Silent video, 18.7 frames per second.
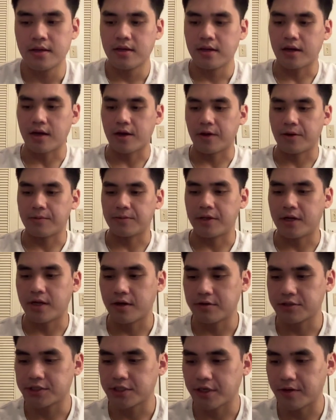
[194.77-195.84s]

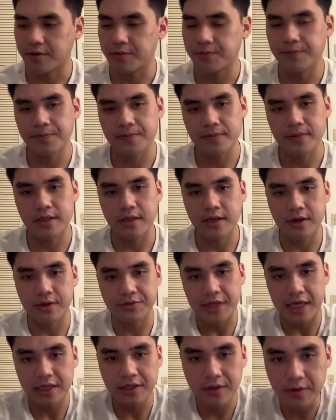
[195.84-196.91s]

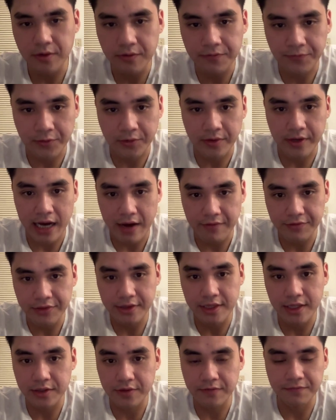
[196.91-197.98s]
Thank you for everything
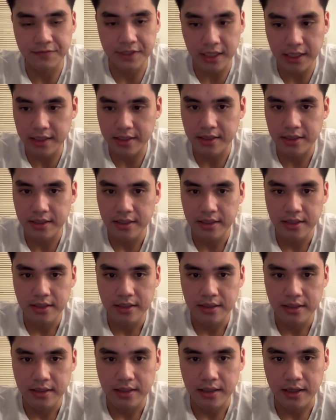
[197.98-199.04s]
that you've done.
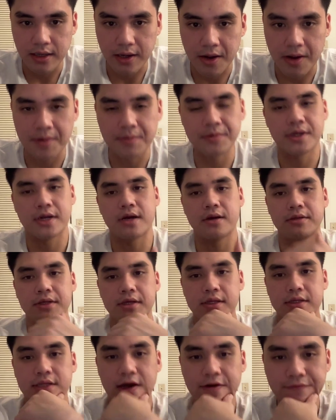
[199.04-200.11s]
You
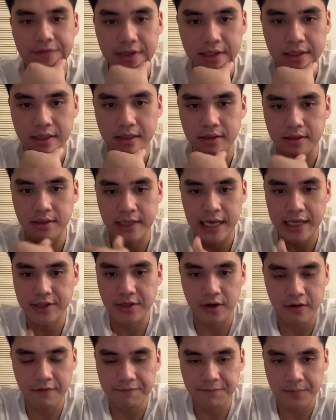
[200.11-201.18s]
definitely kicked
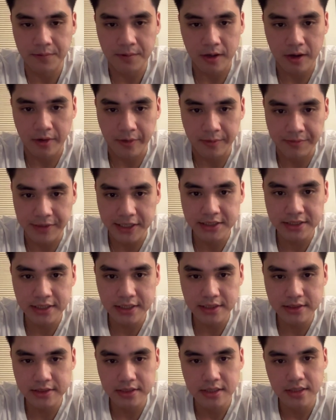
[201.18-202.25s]
off our
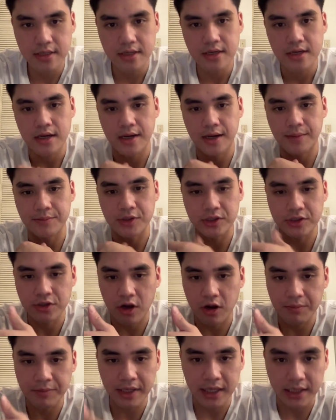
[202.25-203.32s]
business. You
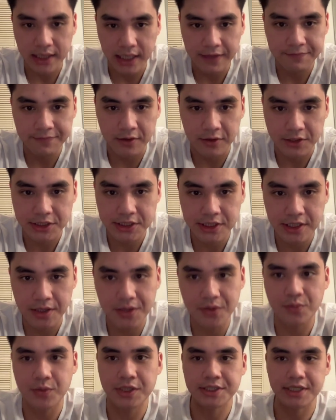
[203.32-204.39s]
taught me a lifelong skill,
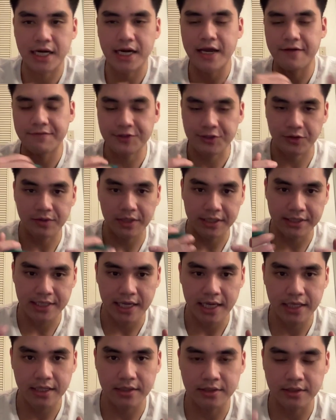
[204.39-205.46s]
which I have certainly
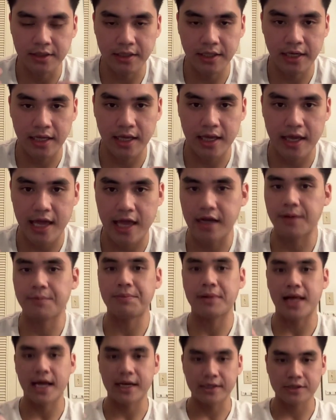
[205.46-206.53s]
taken it and
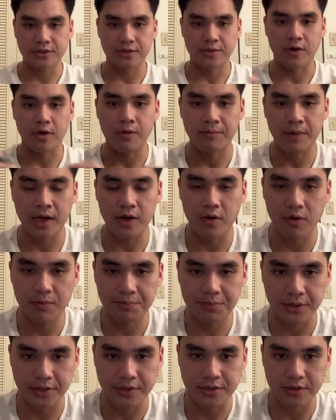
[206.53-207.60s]
applied it to all my own
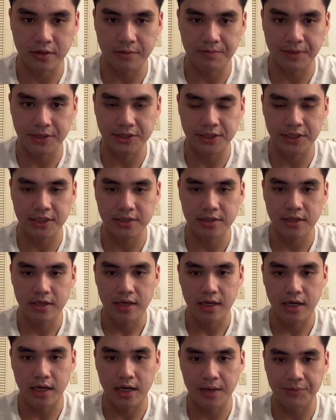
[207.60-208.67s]
personal business.
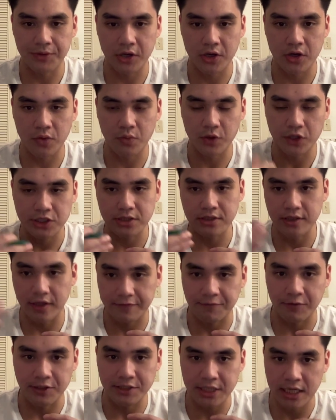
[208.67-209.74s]
Which, like,
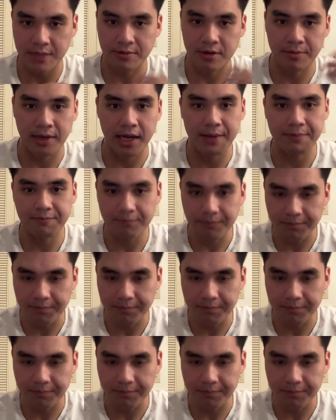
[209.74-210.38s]
for example, my